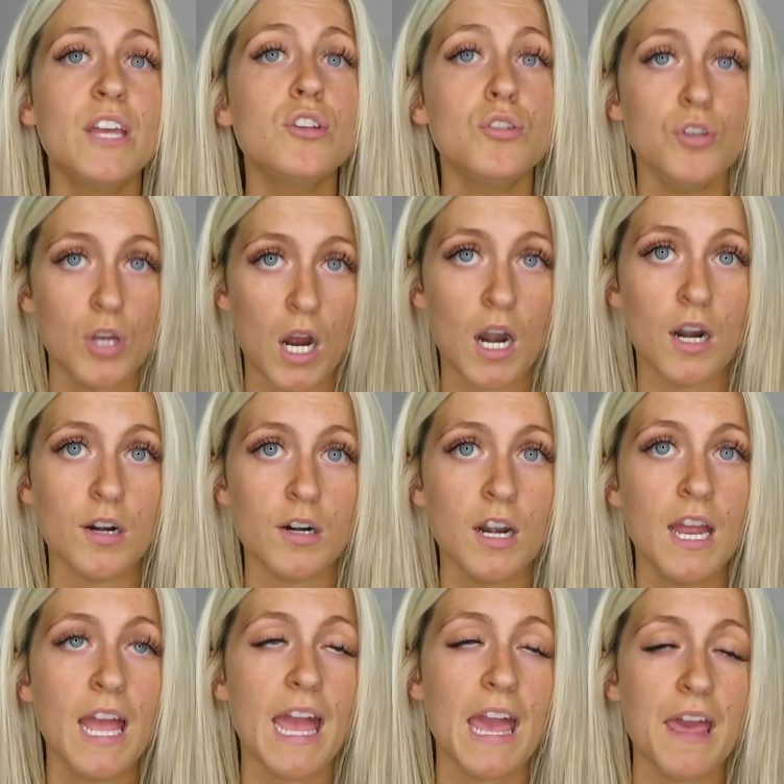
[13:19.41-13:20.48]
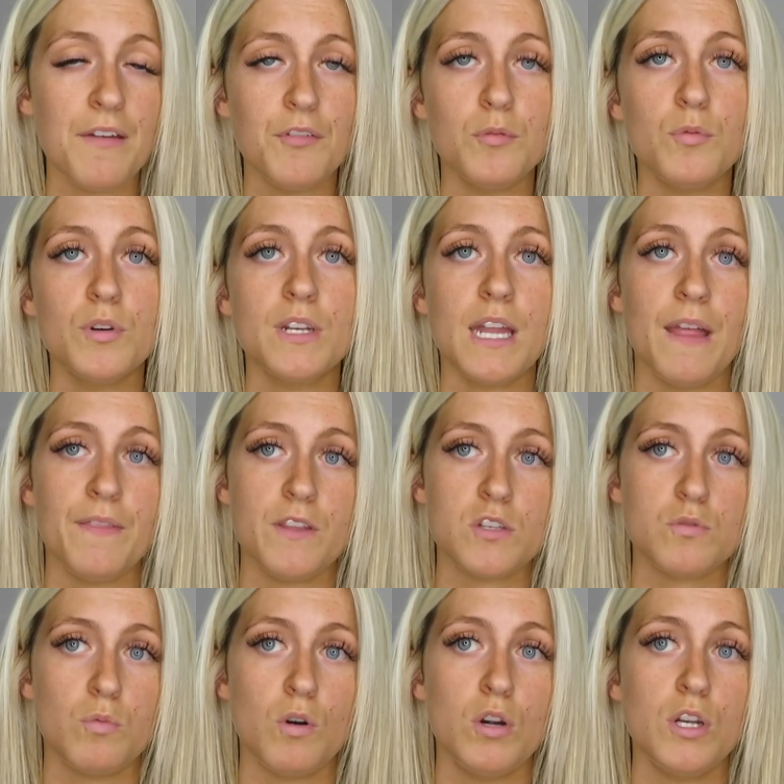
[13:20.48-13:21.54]
You are. Everyone in
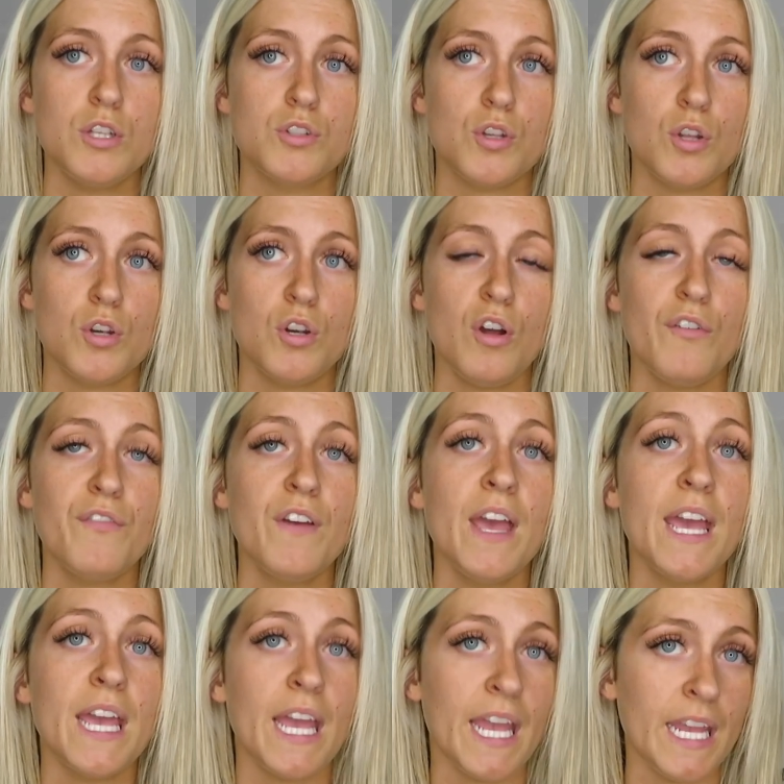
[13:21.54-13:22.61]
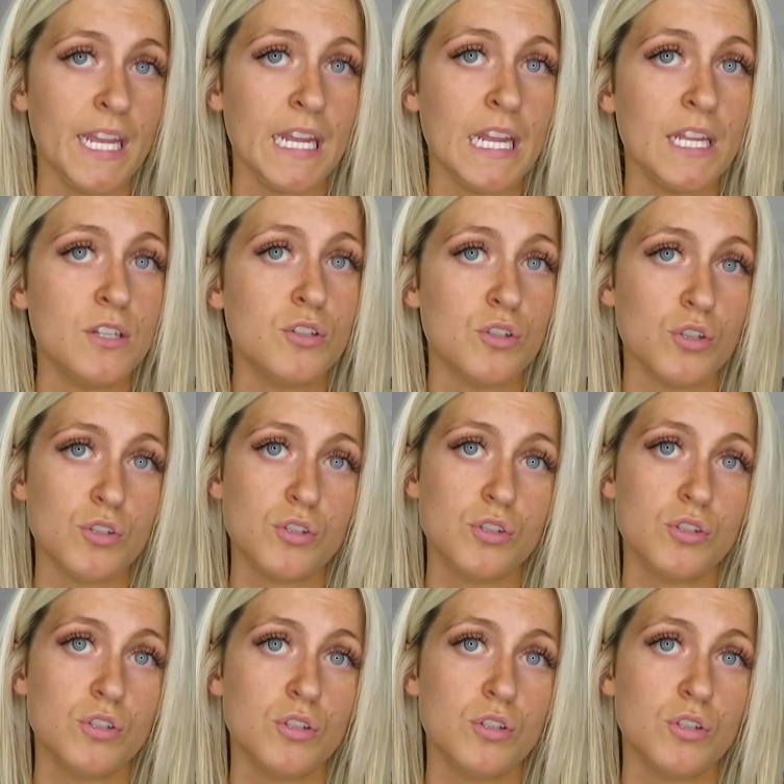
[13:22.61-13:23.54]
this world is good enough. He just